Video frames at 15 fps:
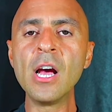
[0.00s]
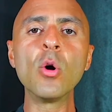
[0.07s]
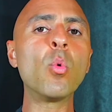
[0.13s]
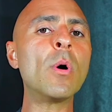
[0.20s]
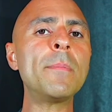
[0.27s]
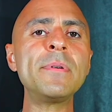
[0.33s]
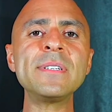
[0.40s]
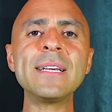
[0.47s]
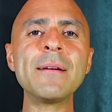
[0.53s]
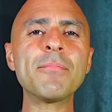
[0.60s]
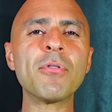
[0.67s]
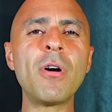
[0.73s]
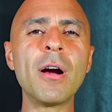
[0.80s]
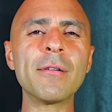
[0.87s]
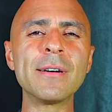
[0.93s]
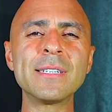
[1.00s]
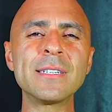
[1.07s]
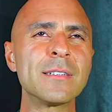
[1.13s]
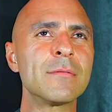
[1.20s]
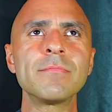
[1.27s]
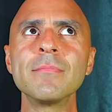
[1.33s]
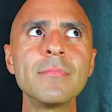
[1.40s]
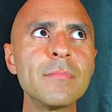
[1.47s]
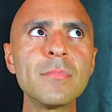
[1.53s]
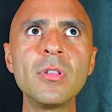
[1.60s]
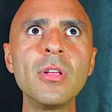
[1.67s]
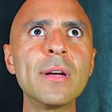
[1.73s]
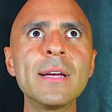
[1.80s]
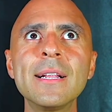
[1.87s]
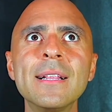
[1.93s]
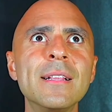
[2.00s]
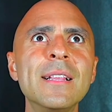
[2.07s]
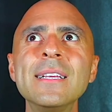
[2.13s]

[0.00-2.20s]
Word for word: 1% progress is looking